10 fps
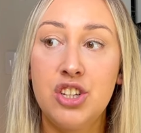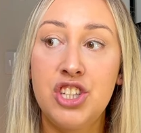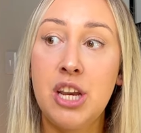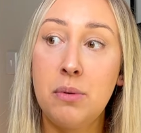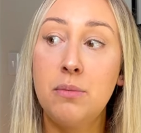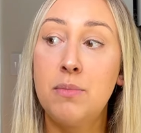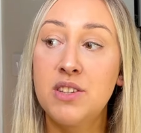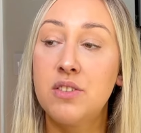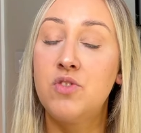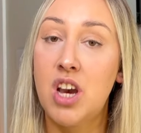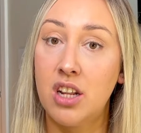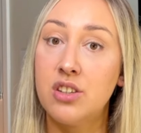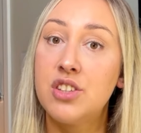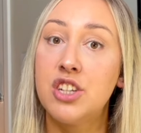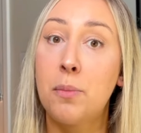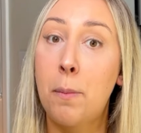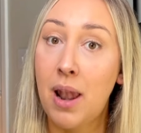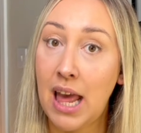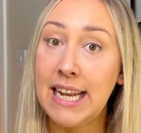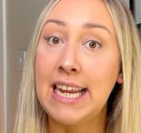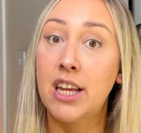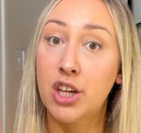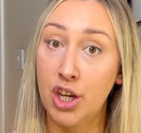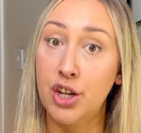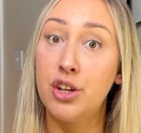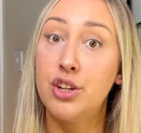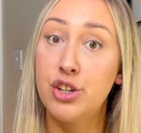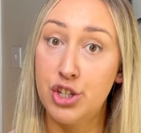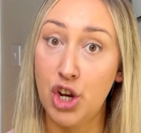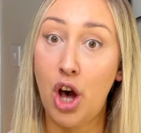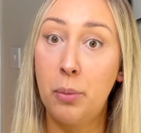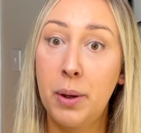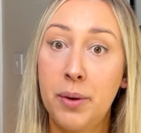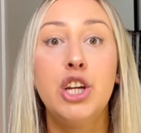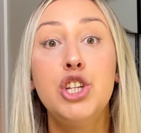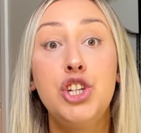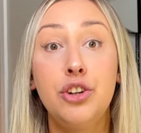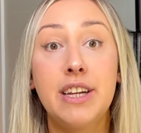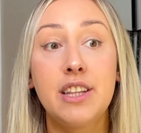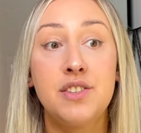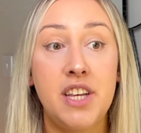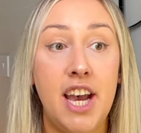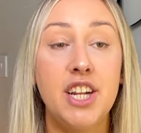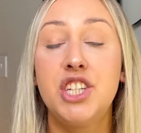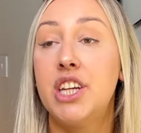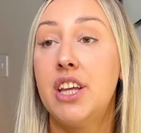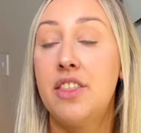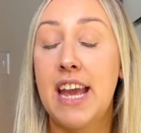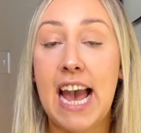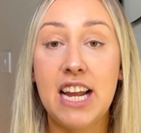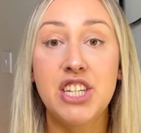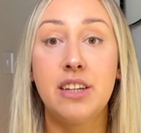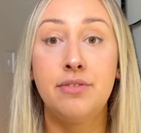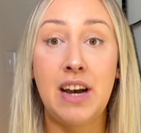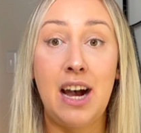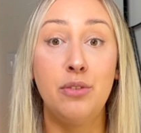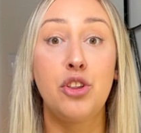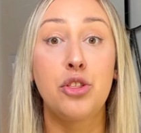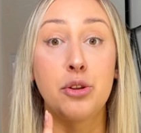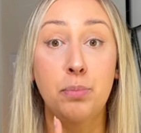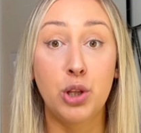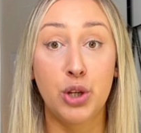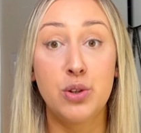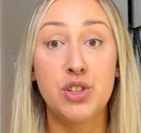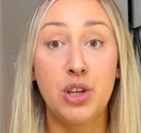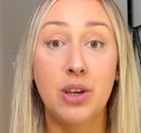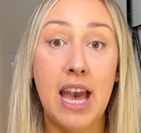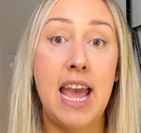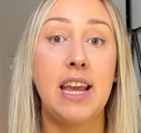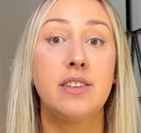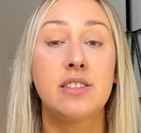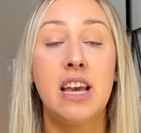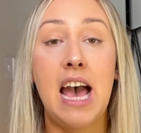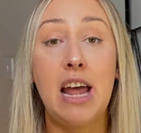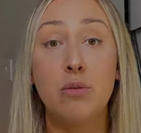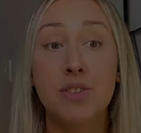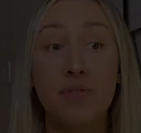Jemma must have done such a bloody good job. During the search, they actually found the blue suitcase, and it was